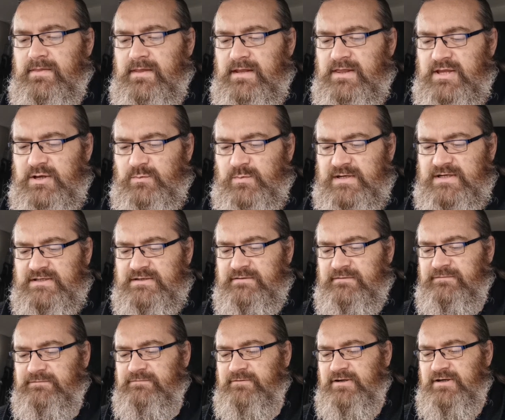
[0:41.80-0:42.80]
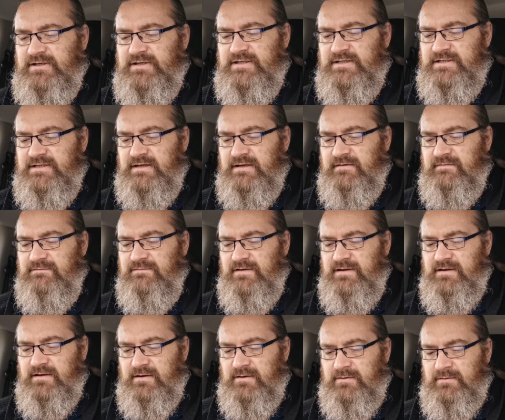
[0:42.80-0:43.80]
Then they went to Freya's
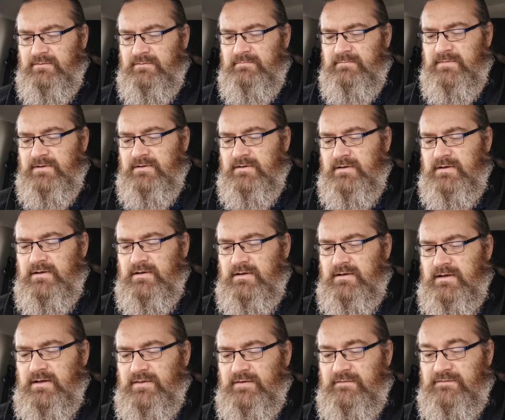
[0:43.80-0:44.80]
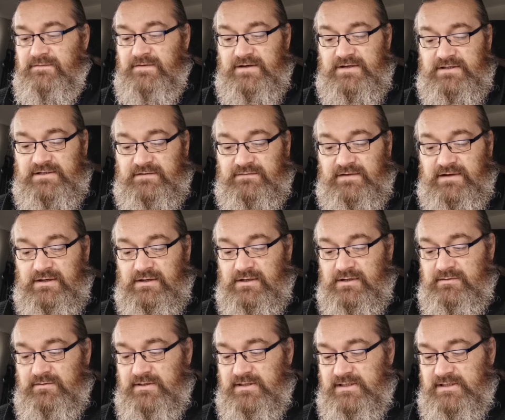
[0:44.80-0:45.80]
lovely home, and the first thing
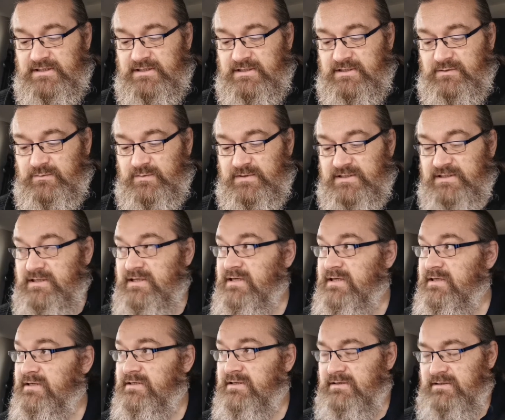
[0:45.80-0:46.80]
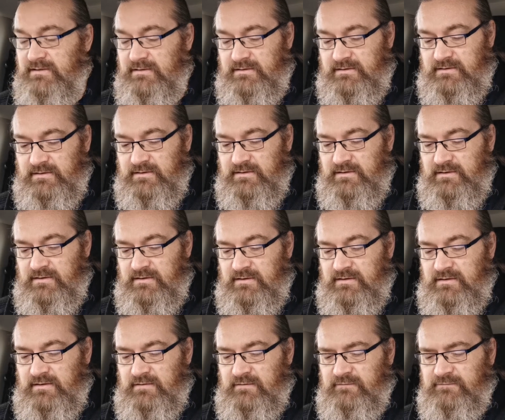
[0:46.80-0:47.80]
Loki said was this.
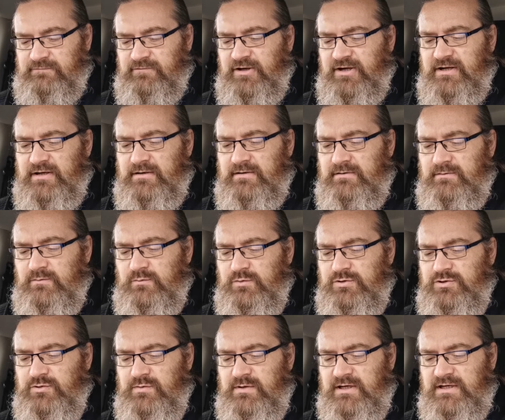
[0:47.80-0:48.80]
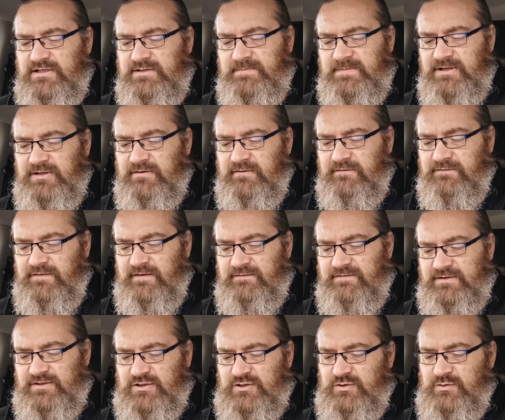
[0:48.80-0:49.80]
Freya, would you lend me your
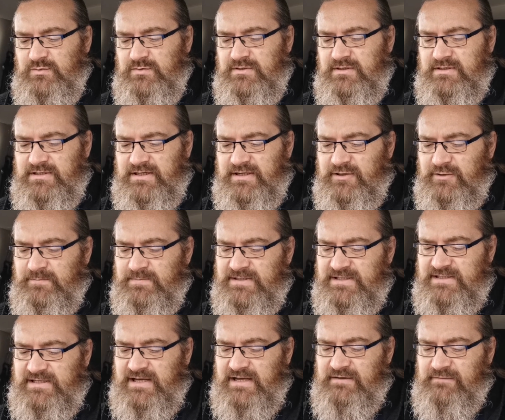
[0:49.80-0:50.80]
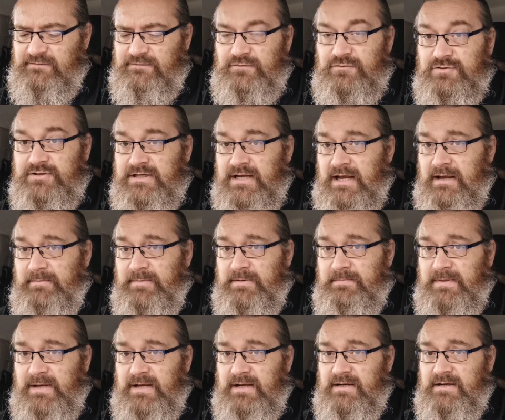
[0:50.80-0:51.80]
feather suit to help us get Thor's hammer
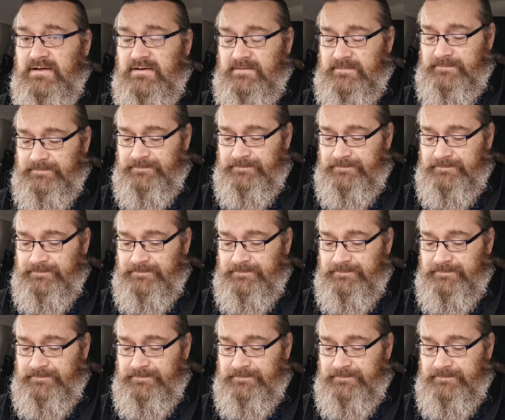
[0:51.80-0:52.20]
back?